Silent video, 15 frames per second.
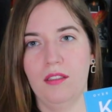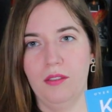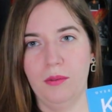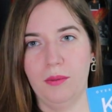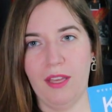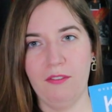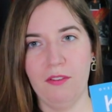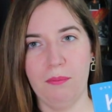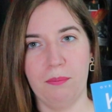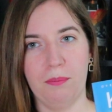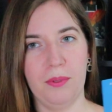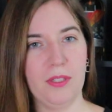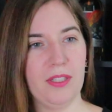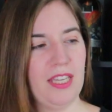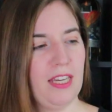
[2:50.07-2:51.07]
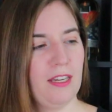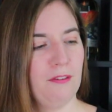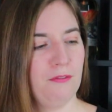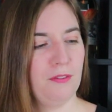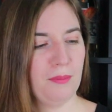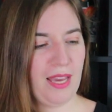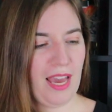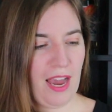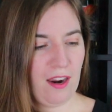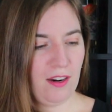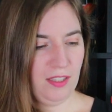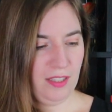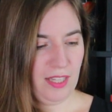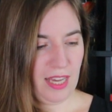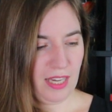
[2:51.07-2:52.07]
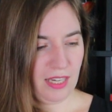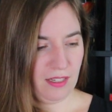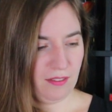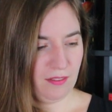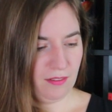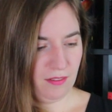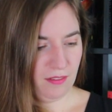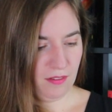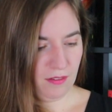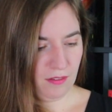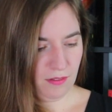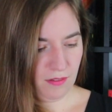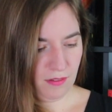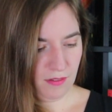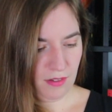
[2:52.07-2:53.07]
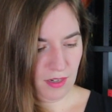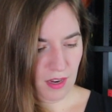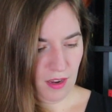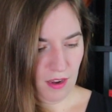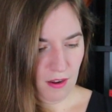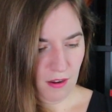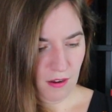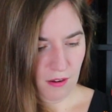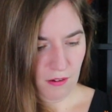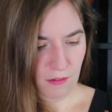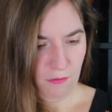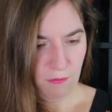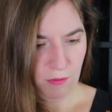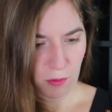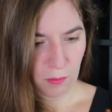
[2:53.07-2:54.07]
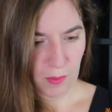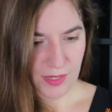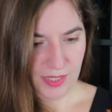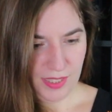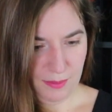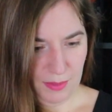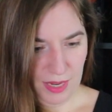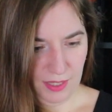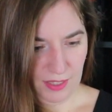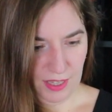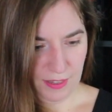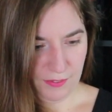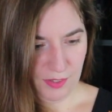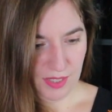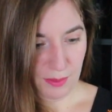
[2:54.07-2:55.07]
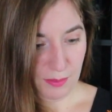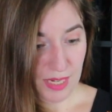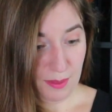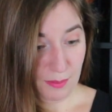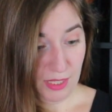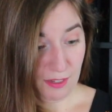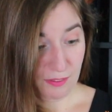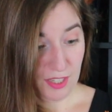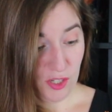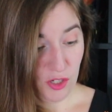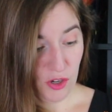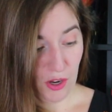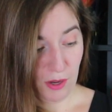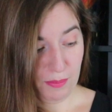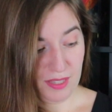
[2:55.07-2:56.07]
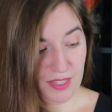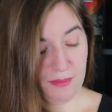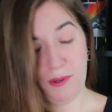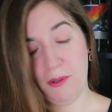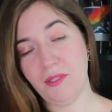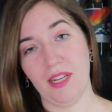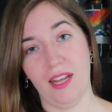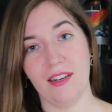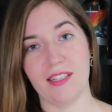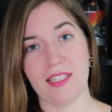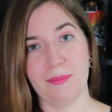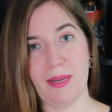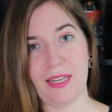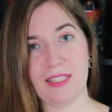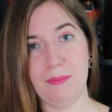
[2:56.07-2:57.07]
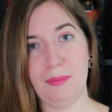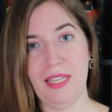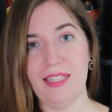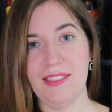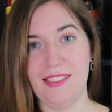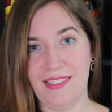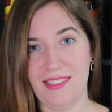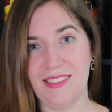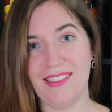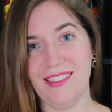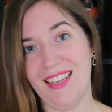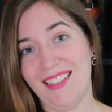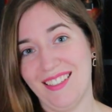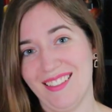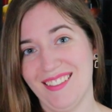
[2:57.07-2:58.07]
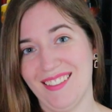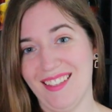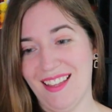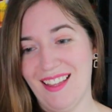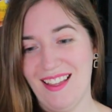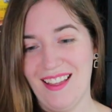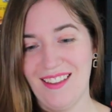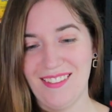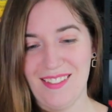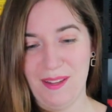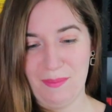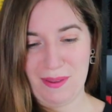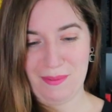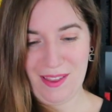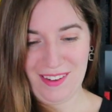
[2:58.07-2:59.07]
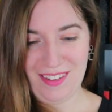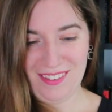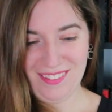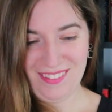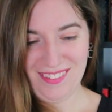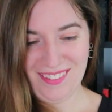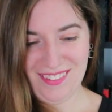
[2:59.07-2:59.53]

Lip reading: Oh, we have a book here from Caroline. For once in my life, sometimes love can show up in the most unexpected places. Tell me about it.